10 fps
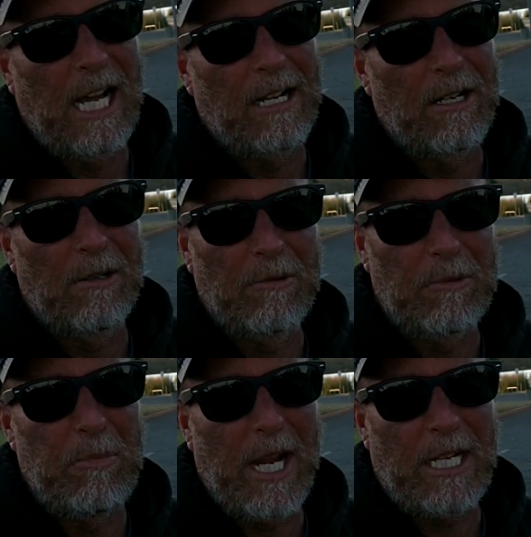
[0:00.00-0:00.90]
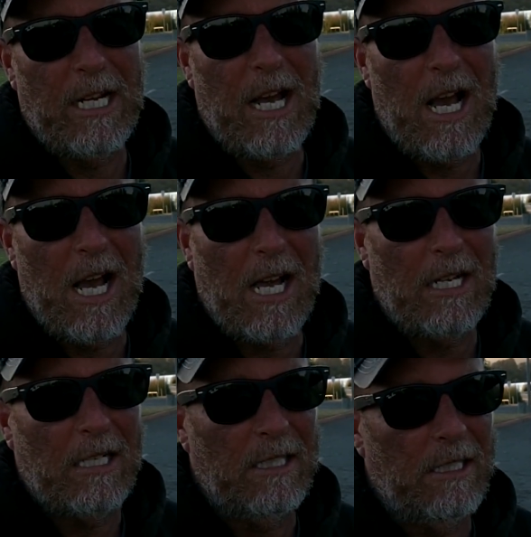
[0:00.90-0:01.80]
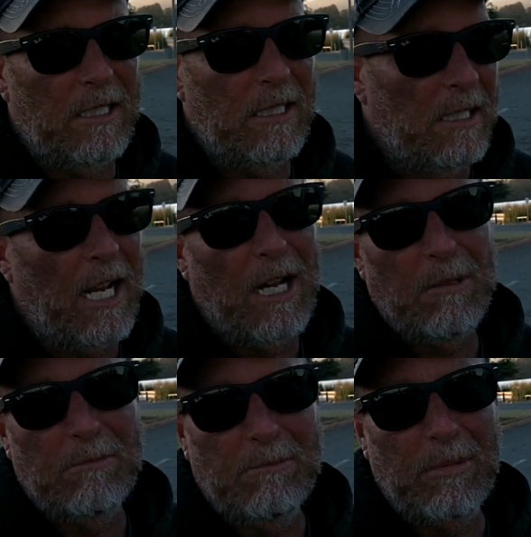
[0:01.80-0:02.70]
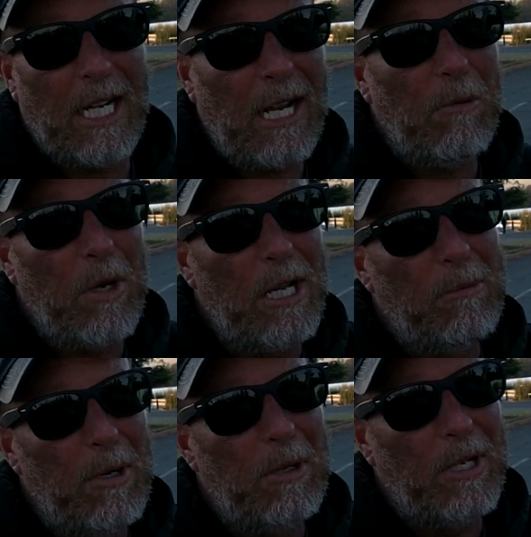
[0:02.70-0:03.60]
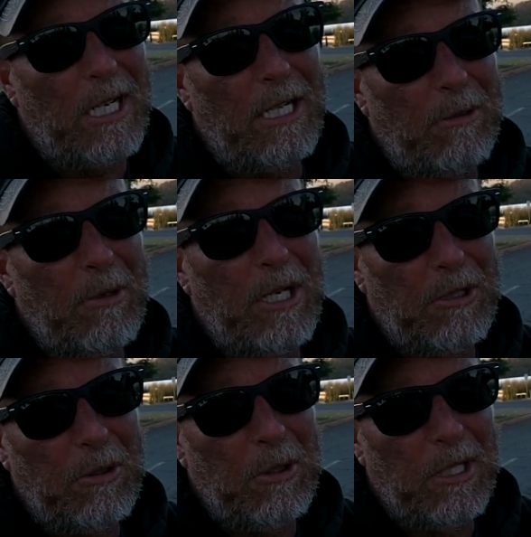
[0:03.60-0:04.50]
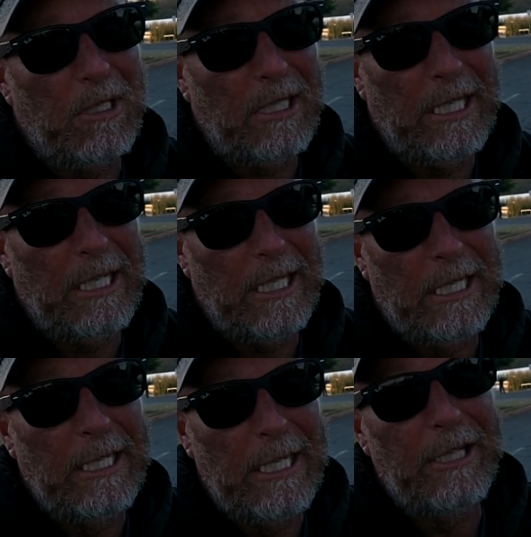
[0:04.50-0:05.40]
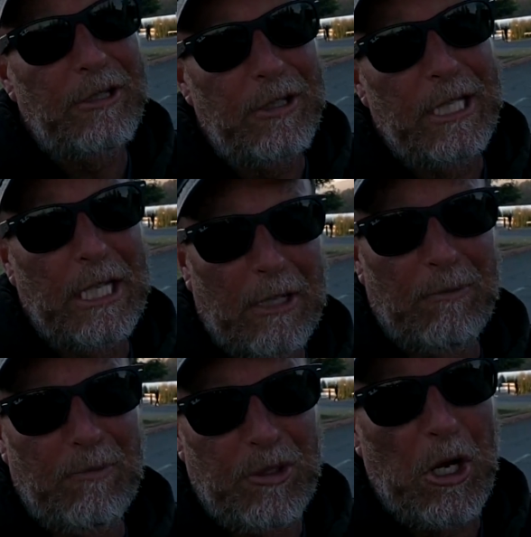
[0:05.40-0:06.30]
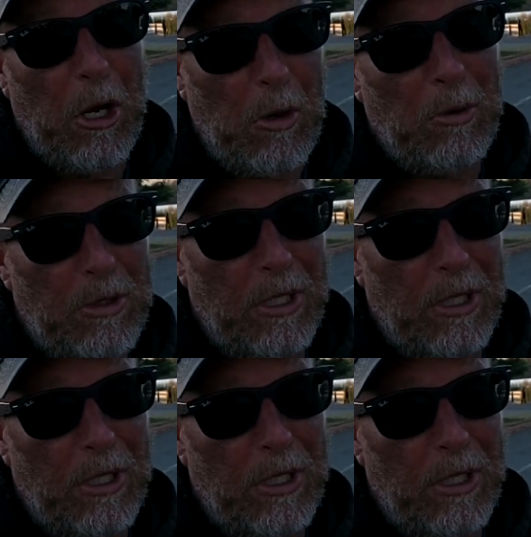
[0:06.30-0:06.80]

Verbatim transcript: I don't know, it was baking hot, and I don't know. But I caught one on the boat, and I caught three on shore in, in this little show,